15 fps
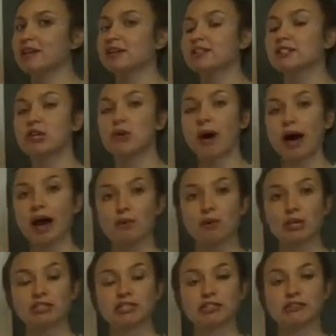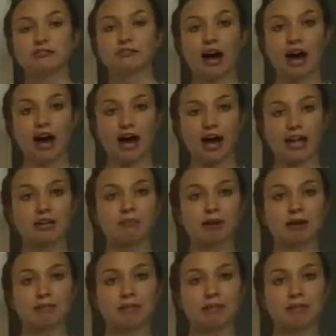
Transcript: So I want to divide my